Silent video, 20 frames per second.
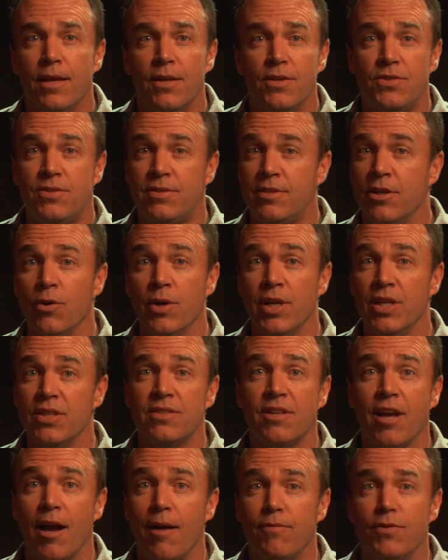Serious
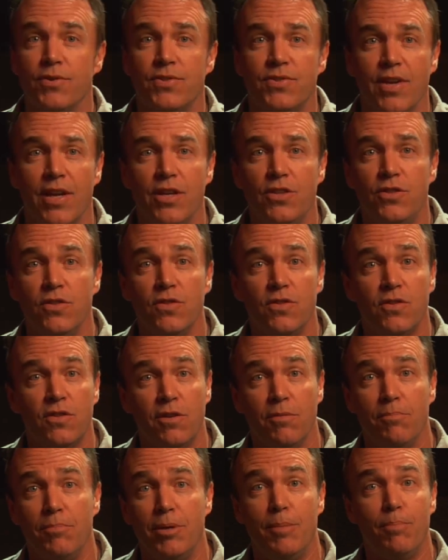conversations
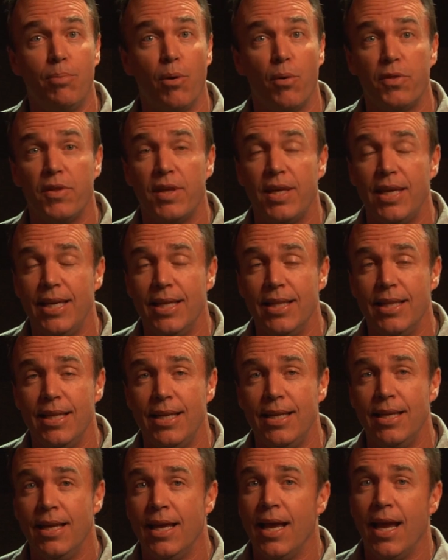can be both
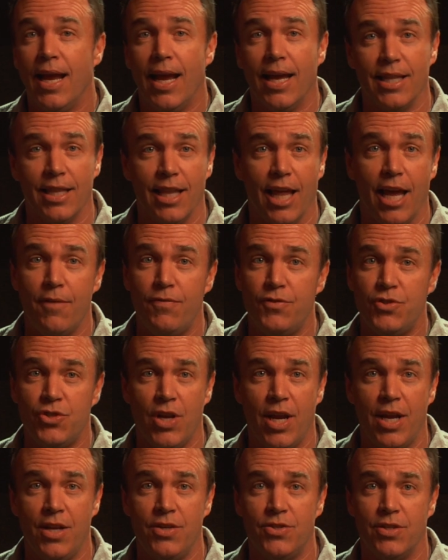healing and
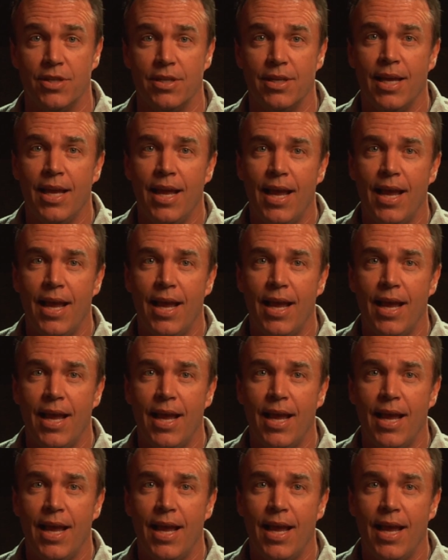life-changing.